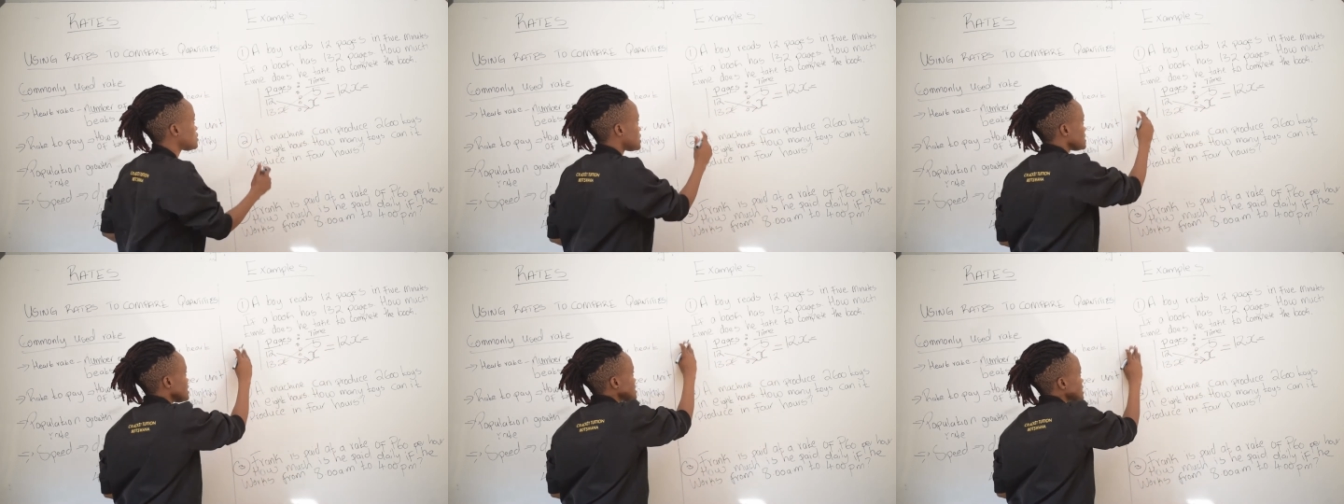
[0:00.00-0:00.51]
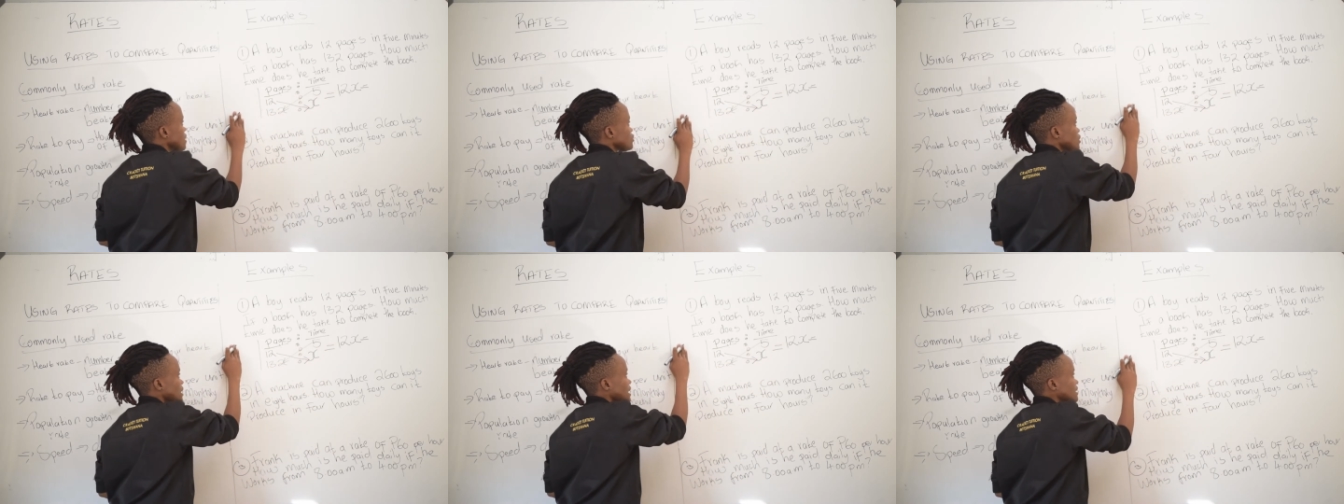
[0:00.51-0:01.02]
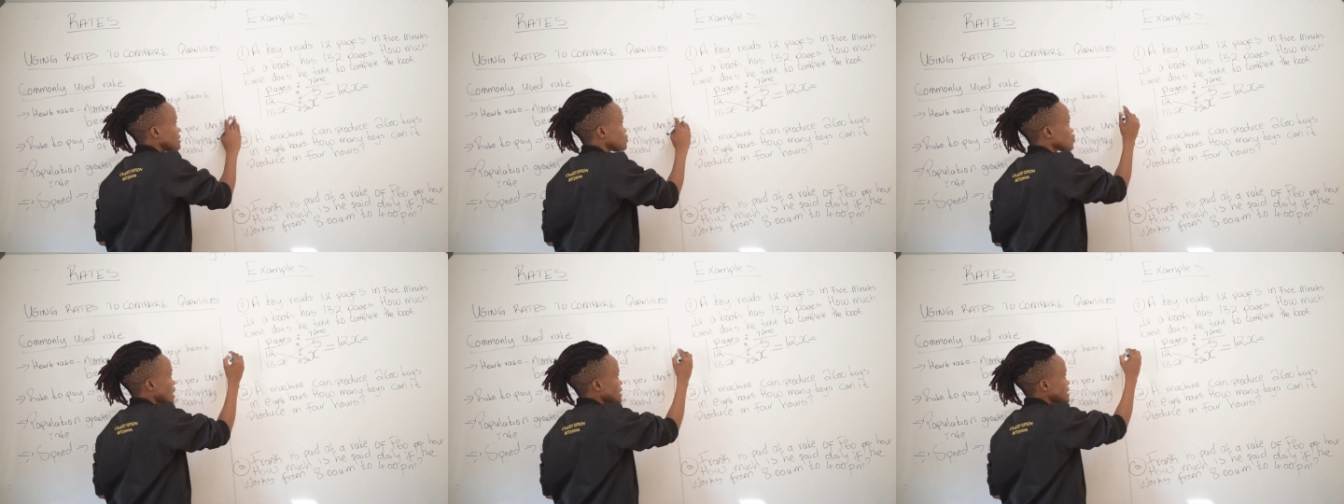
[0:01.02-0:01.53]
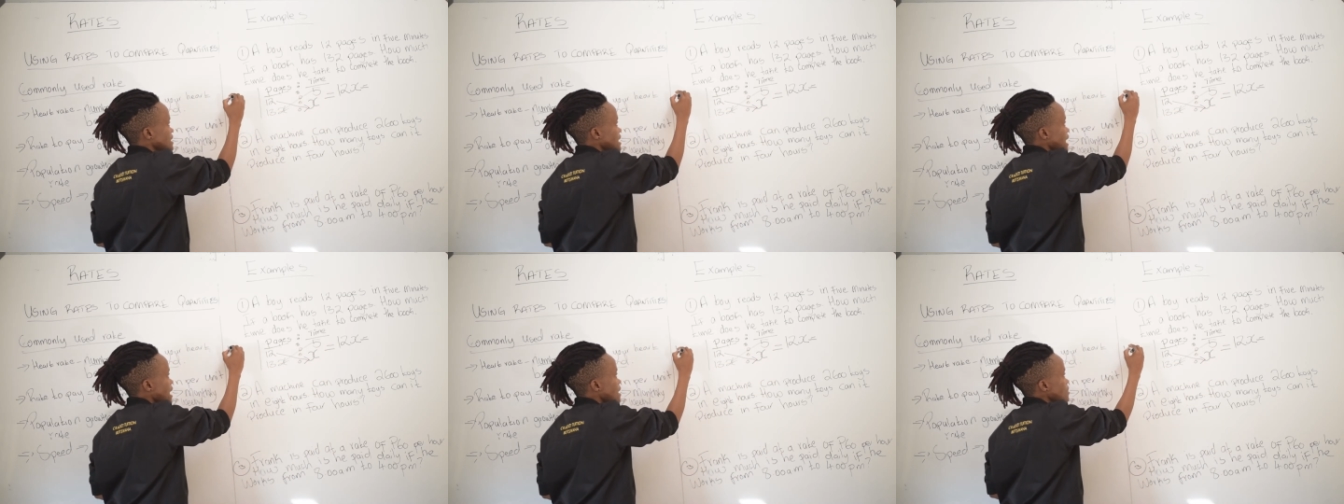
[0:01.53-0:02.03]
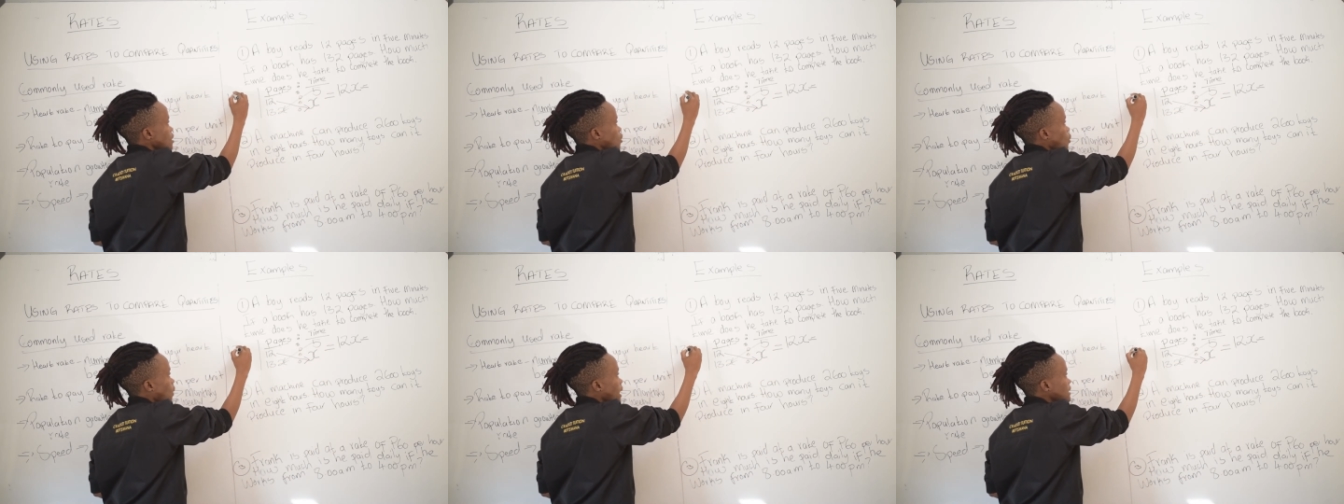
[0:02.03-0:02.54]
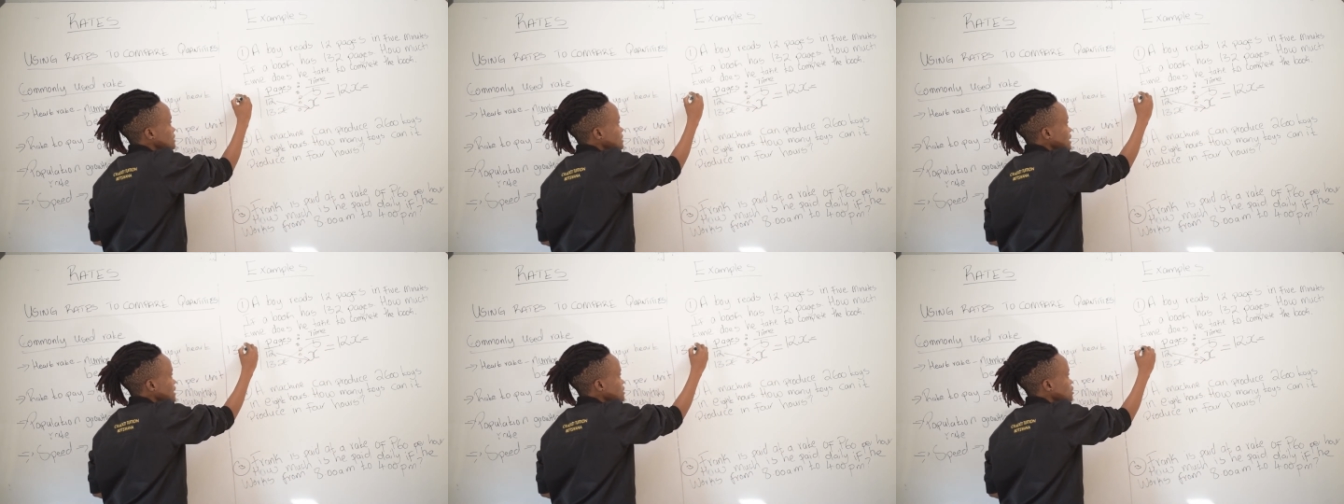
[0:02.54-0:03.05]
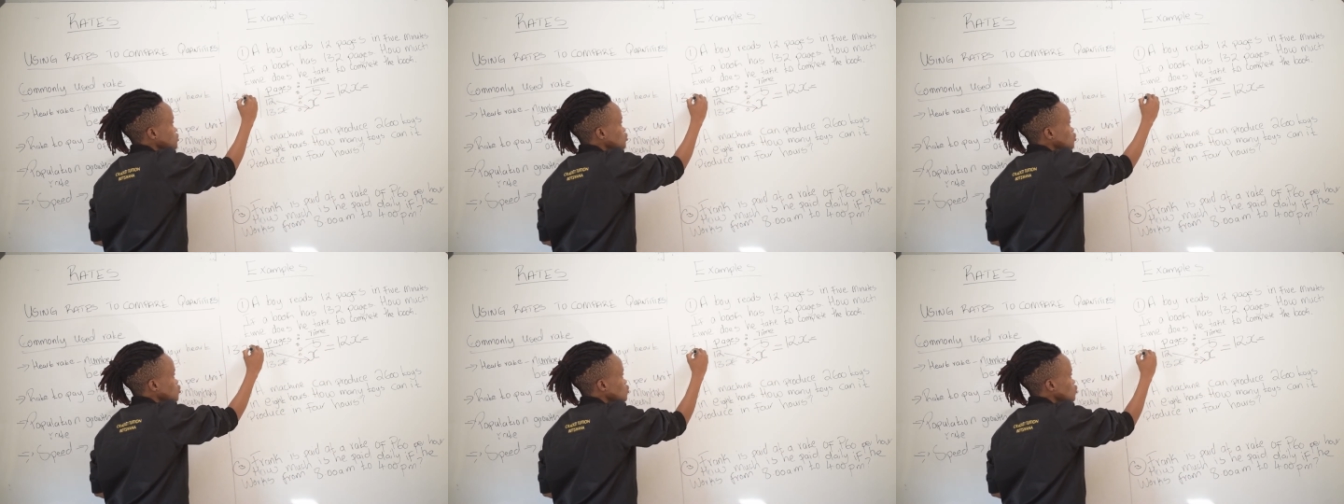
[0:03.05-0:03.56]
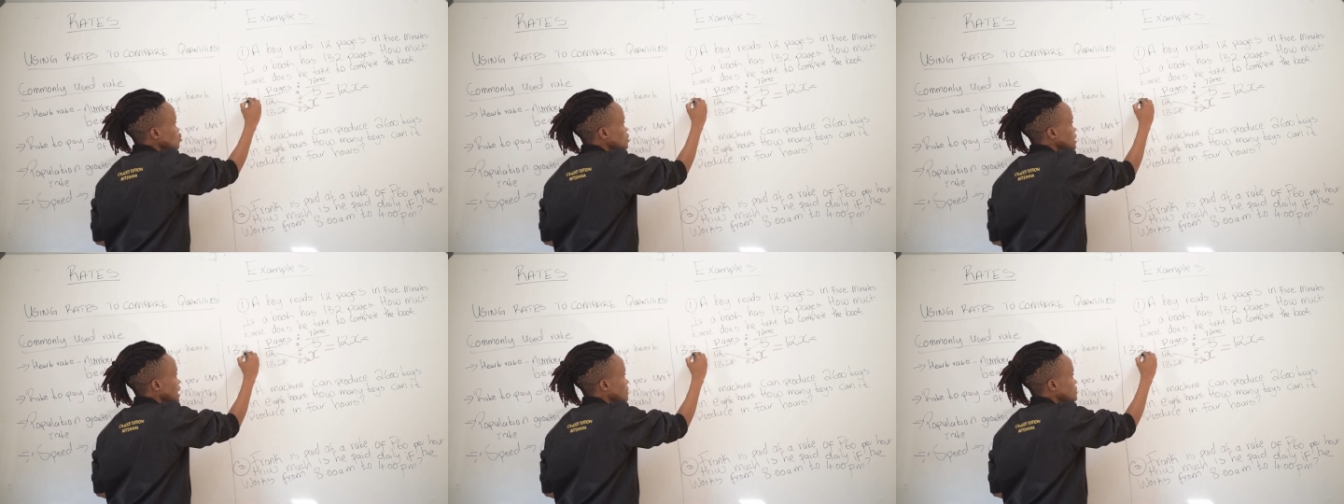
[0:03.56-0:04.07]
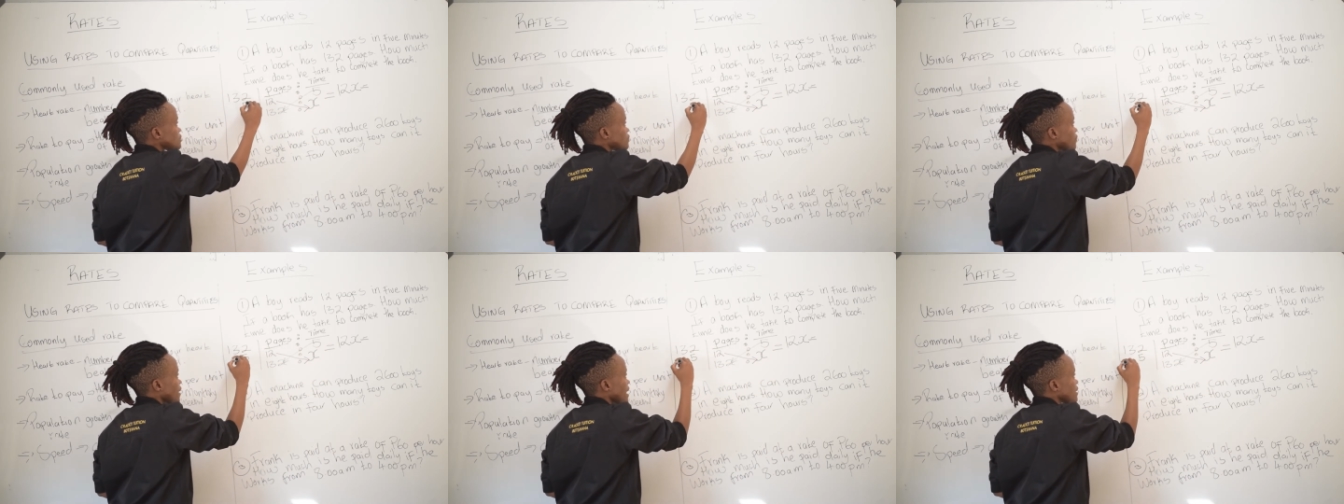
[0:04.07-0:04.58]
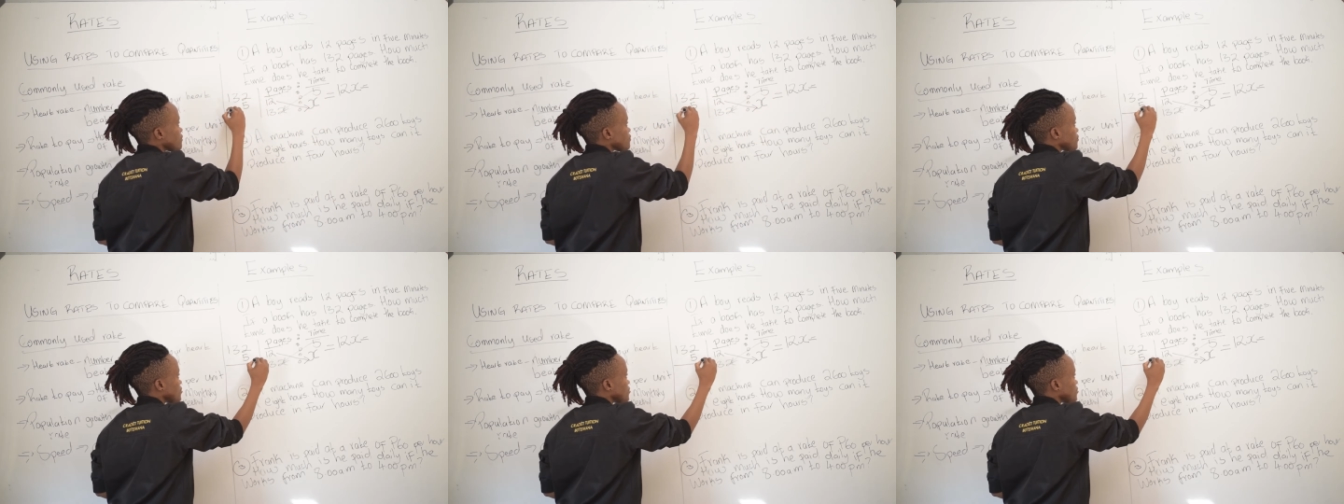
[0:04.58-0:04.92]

You can just calculate this one here. 132 times 5.